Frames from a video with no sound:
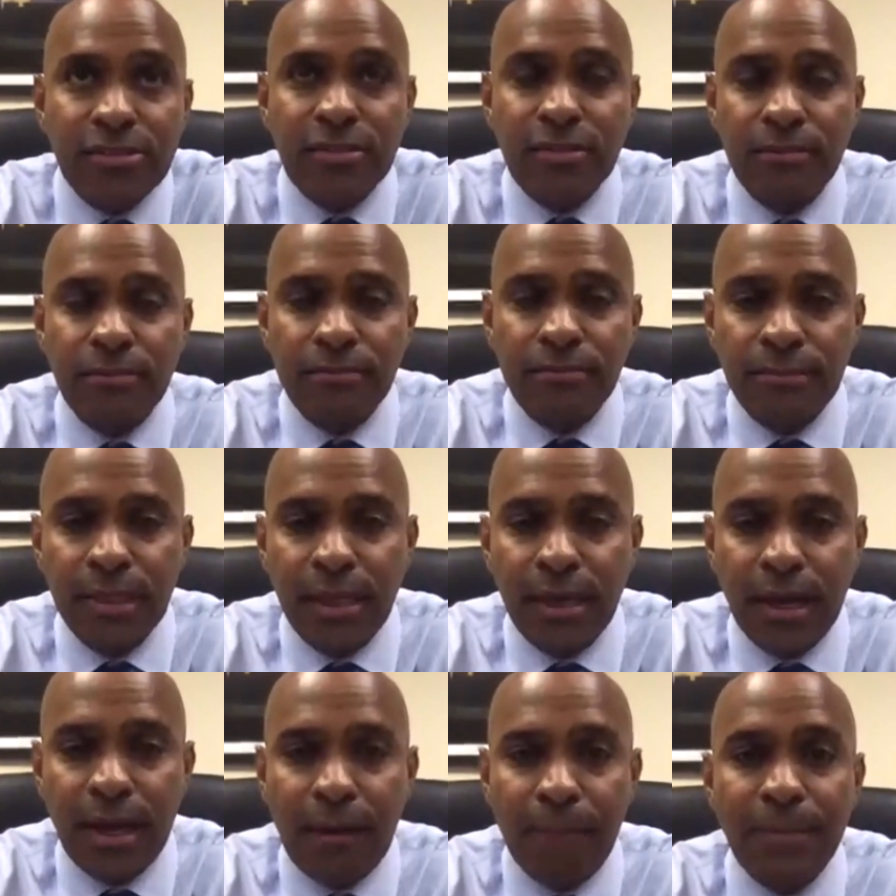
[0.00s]
Um,
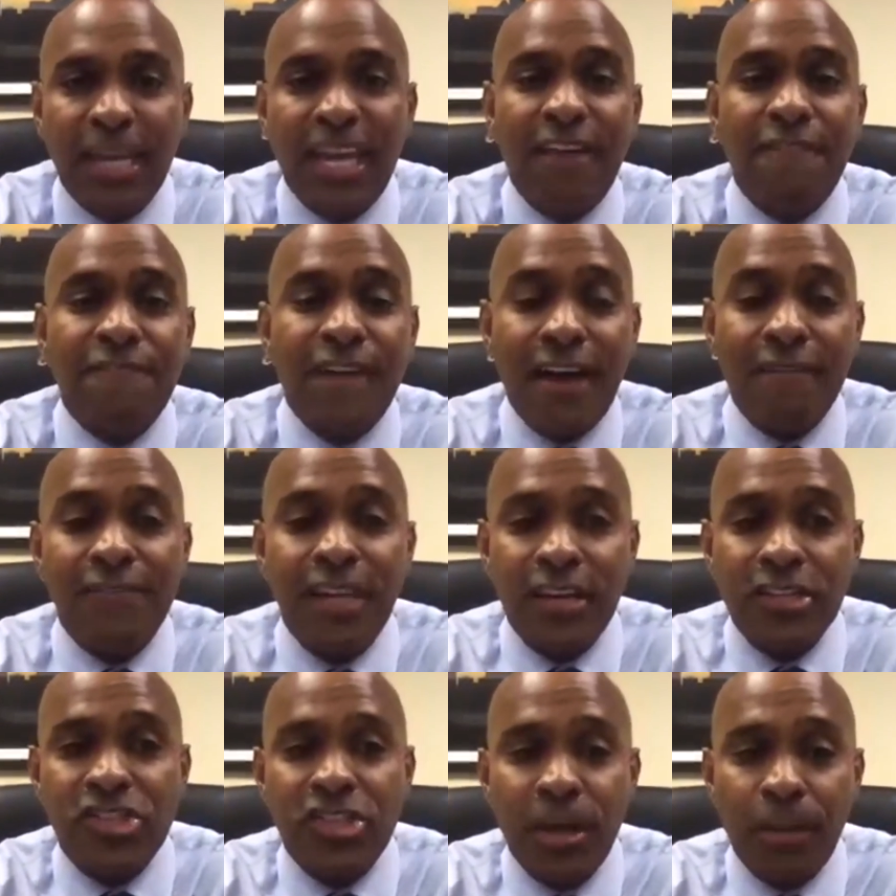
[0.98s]
if I've done something
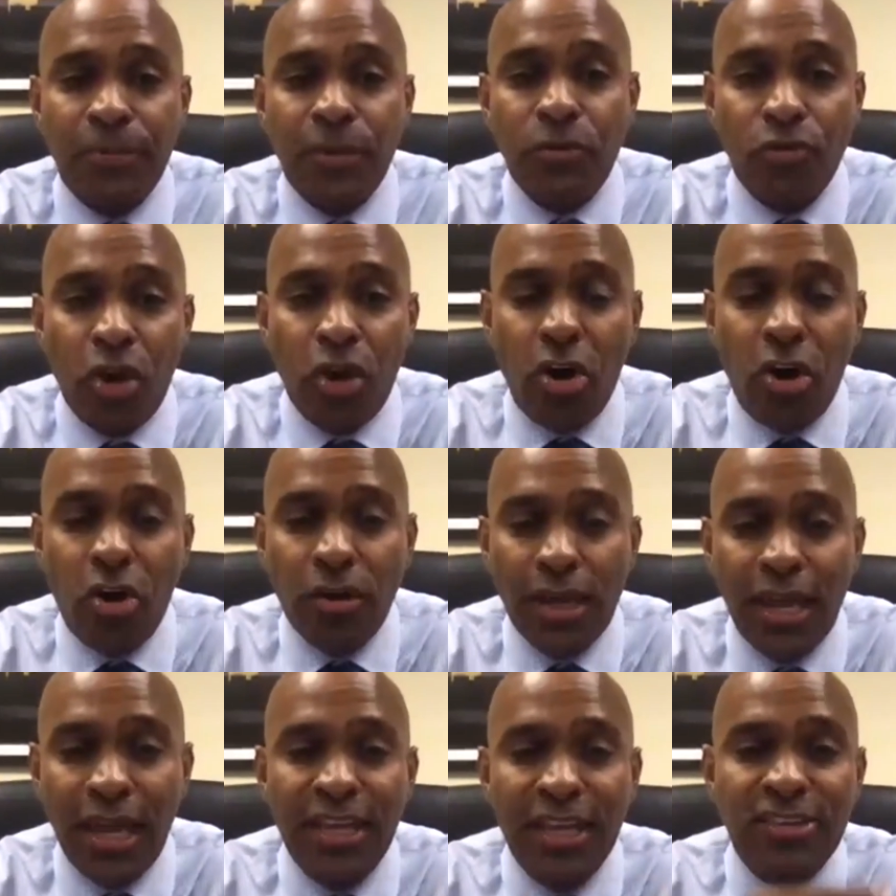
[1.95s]
wrong and
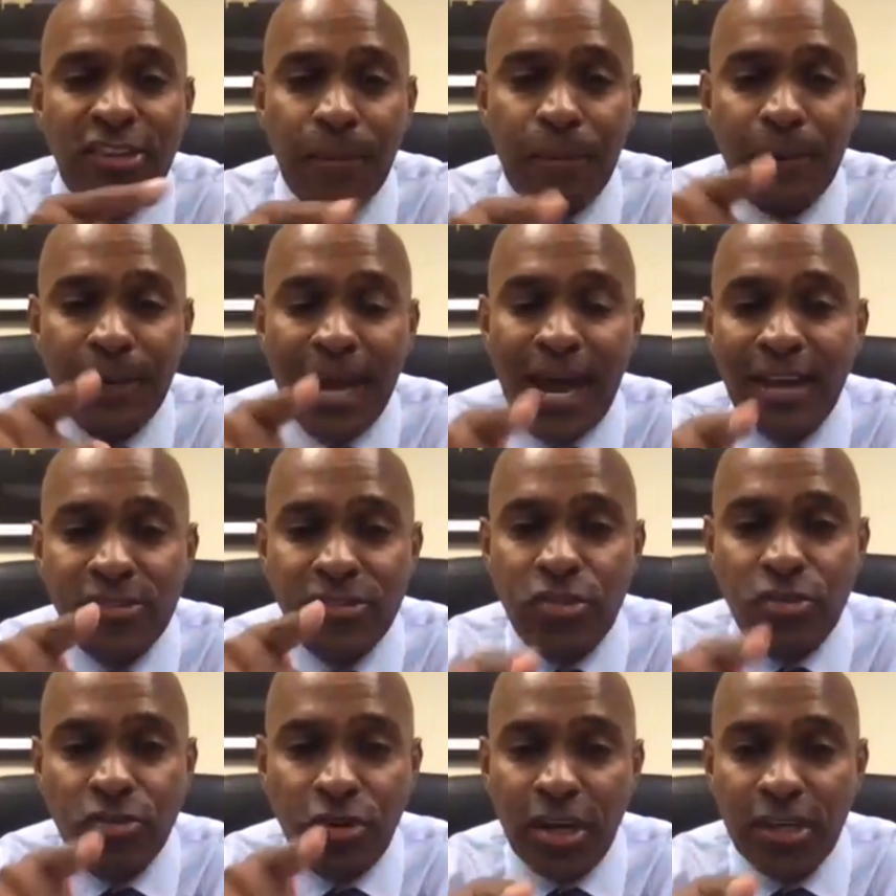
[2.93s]
jeopardized the trust
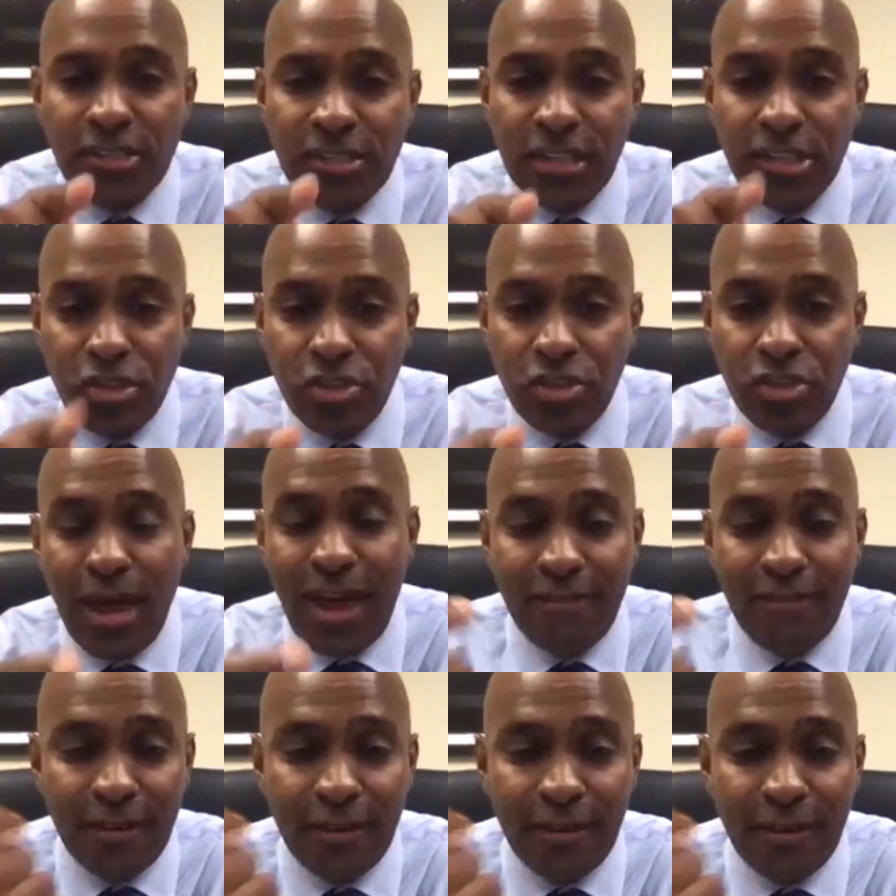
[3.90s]
that you have in me as an
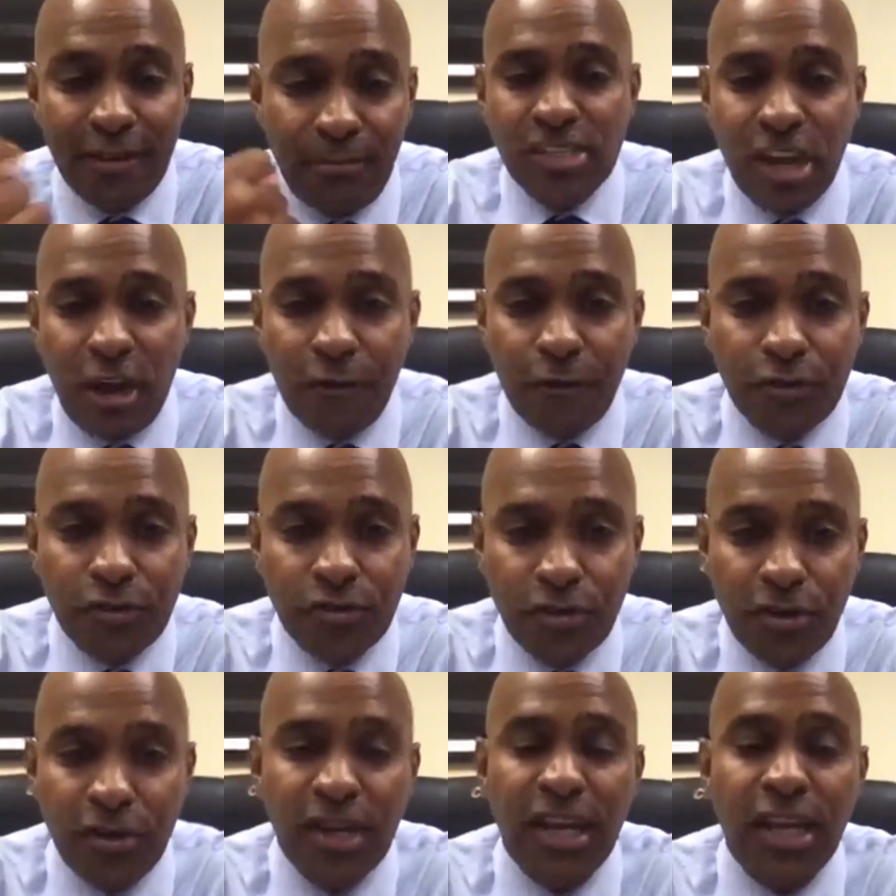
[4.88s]
officer, you
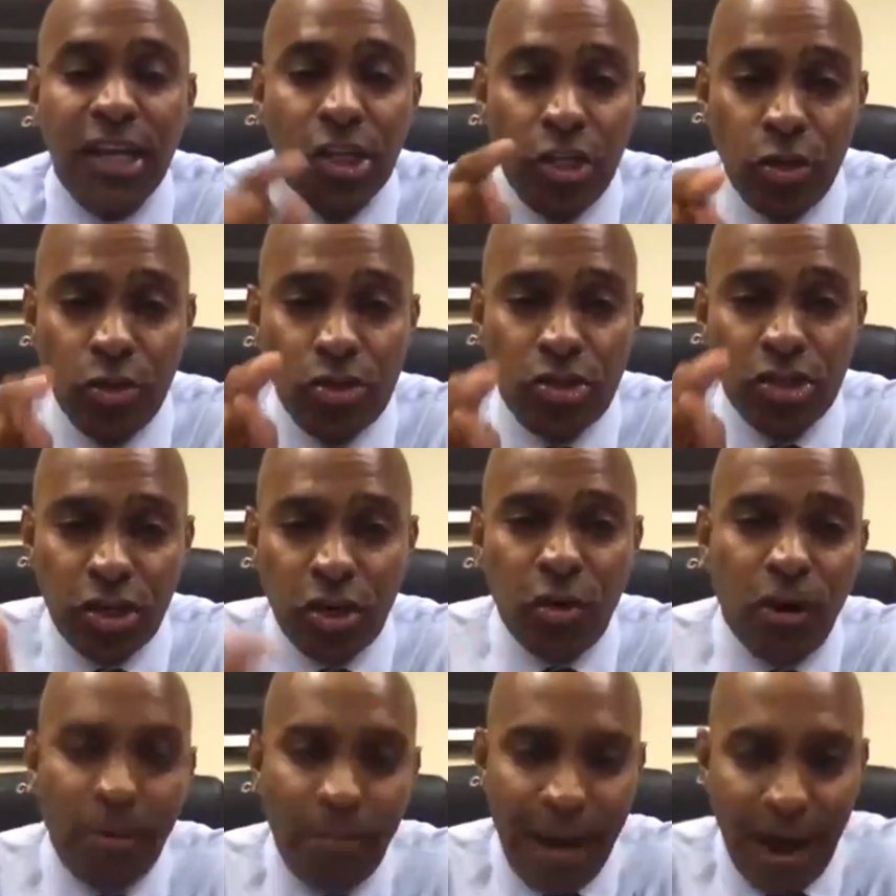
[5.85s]
should know about it.
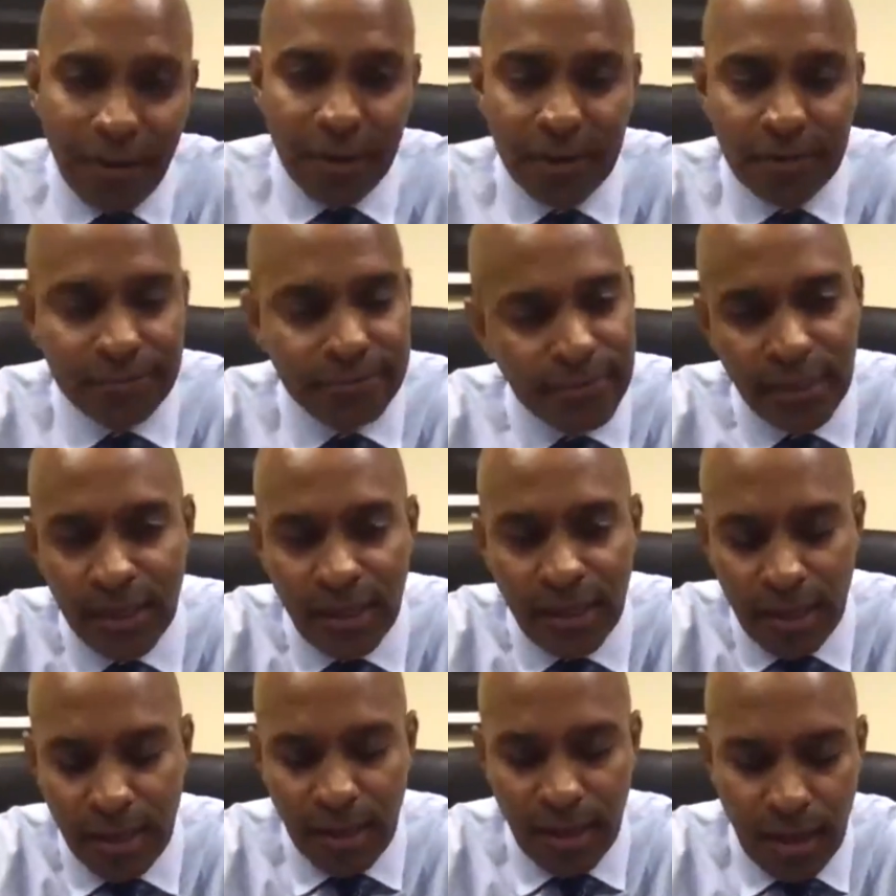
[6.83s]

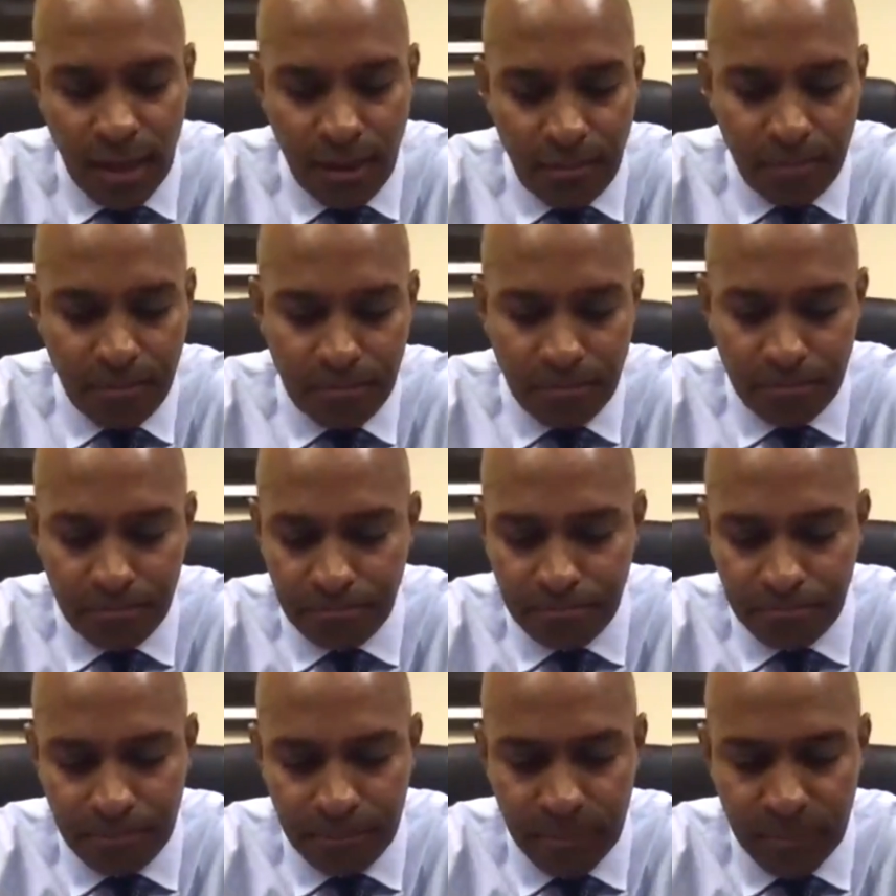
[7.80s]
Um,
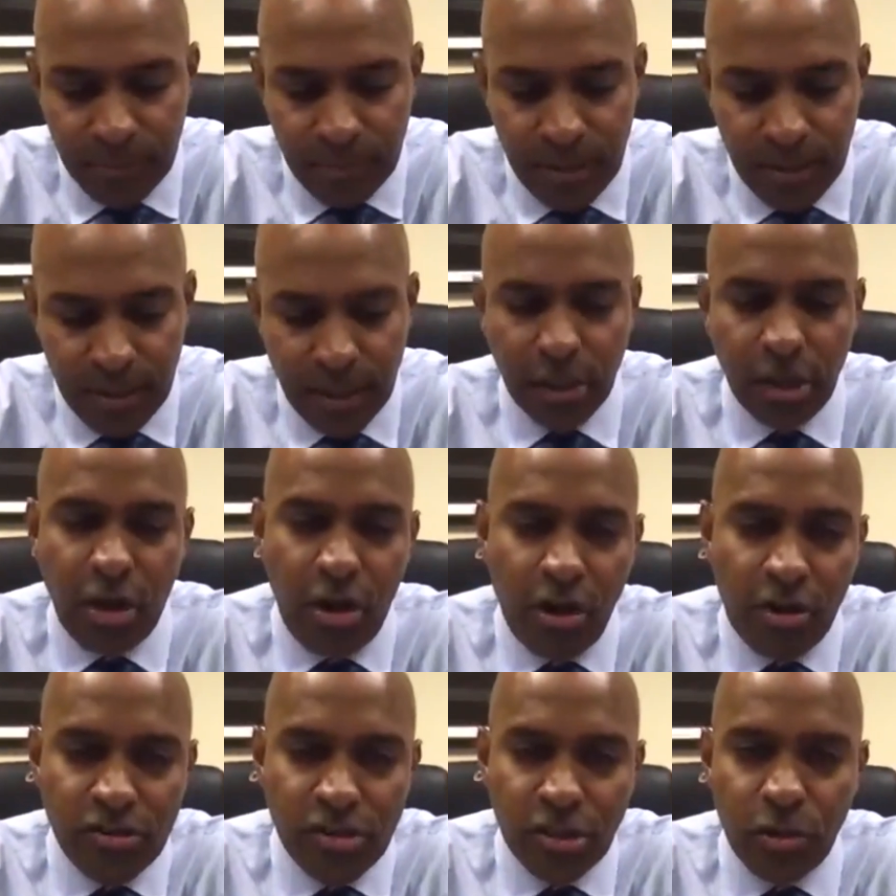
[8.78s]
the laws in North
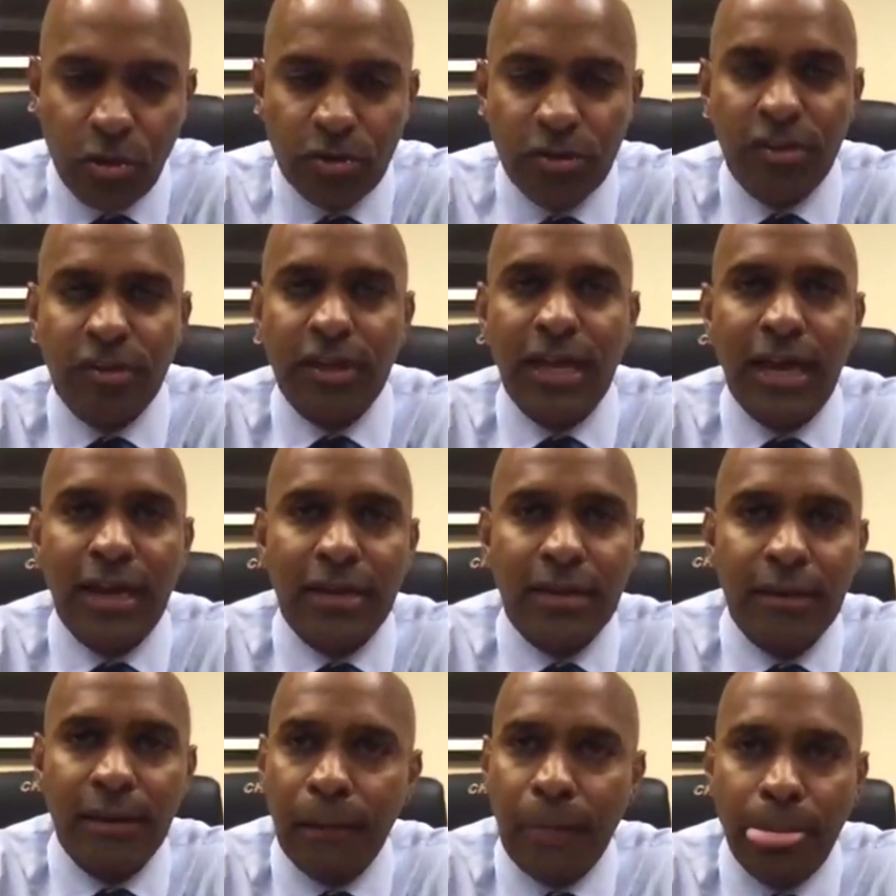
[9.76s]
Carolina
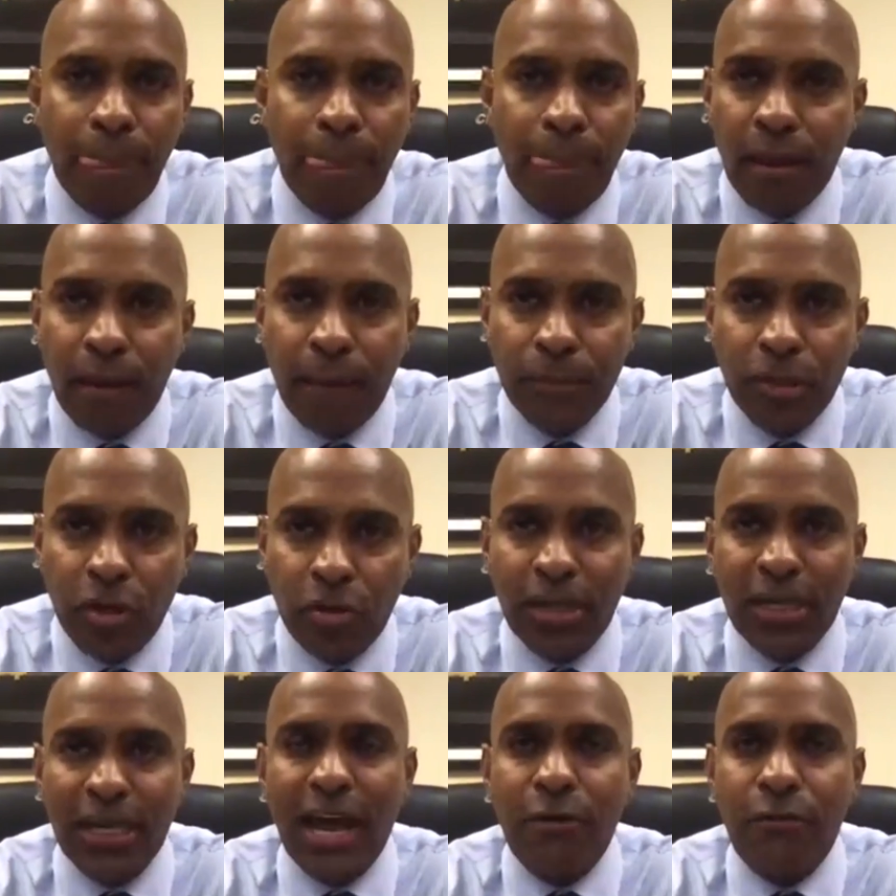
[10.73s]
um, don't allow for that.